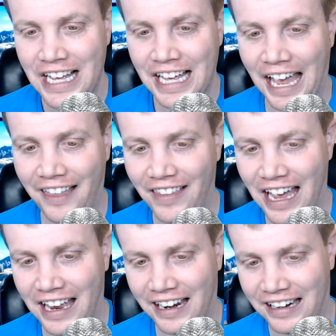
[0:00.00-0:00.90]
and
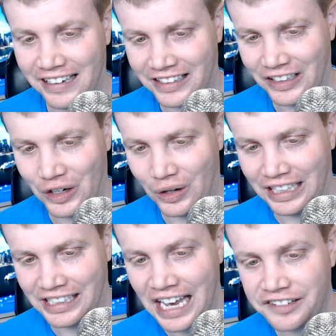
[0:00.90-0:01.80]
then, you know, the
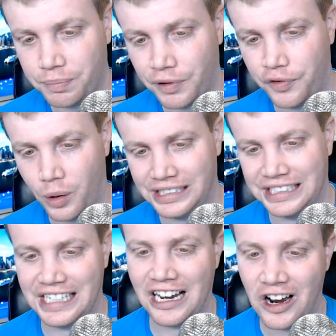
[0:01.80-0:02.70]
tensor performance is
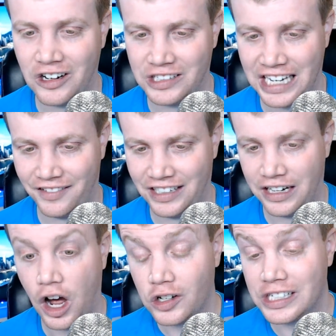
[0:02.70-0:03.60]
at 110,
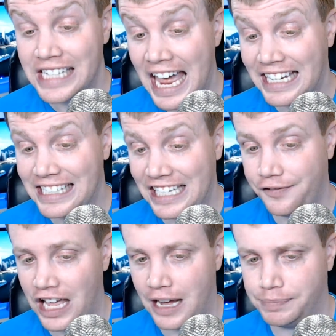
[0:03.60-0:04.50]
110
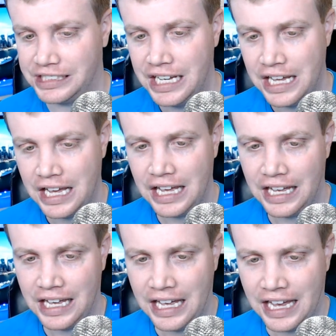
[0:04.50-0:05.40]
T-flops,
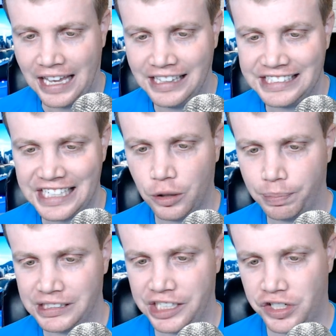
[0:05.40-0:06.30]
and the single
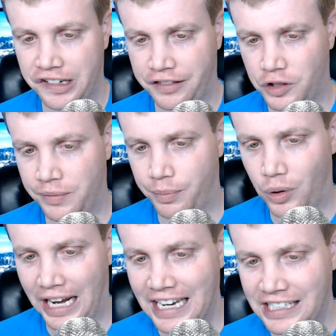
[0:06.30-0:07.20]
precision is
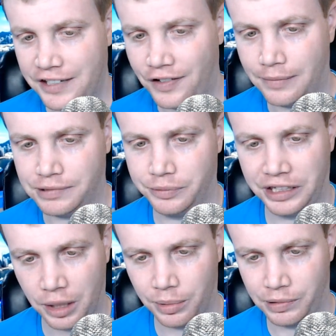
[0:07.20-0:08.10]
13.8 T-flops with
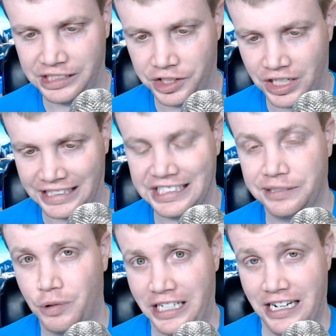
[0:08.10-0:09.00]
double precision at
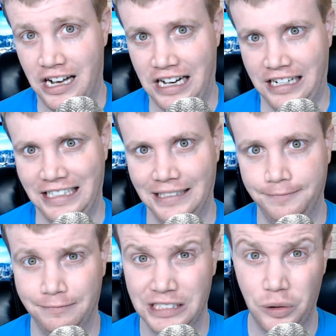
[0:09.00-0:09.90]
6.9.
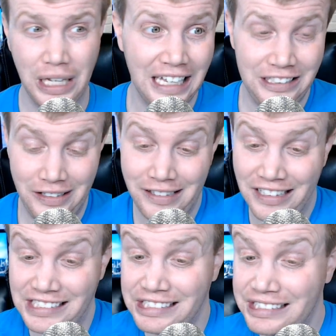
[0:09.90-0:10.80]
So eh,
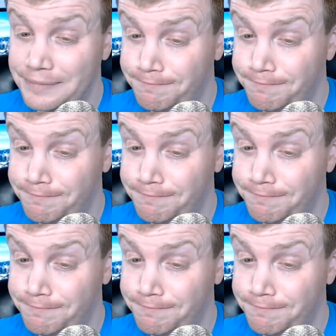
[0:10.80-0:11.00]
this is